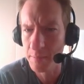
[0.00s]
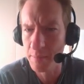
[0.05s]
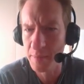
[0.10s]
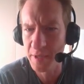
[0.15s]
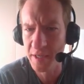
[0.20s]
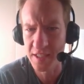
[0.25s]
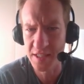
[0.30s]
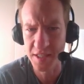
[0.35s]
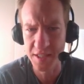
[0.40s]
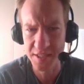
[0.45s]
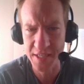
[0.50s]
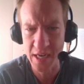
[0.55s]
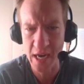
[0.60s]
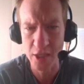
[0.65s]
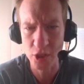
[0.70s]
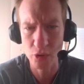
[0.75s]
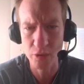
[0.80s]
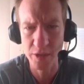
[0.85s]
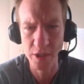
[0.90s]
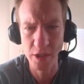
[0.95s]
because the
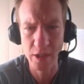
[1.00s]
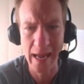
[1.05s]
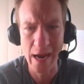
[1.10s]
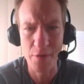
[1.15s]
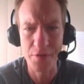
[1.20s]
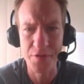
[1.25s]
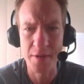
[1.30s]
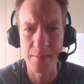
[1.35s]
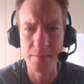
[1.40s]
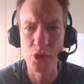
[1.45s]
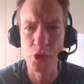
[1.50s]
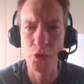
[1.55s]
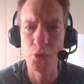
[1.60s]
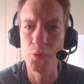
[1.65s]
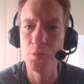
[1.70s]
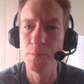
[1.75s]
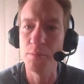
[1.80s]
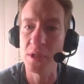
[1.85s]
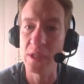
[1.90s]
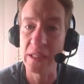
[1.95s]
doctrine allowed them
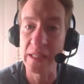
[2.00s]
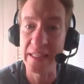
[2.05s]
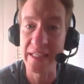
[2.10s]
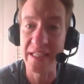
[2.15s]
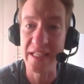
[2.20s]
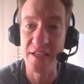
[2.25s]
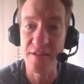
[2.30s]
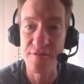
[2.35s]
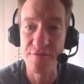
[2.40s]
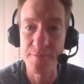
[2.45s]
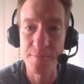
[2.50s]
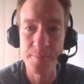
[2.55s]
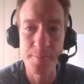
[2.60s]
to believe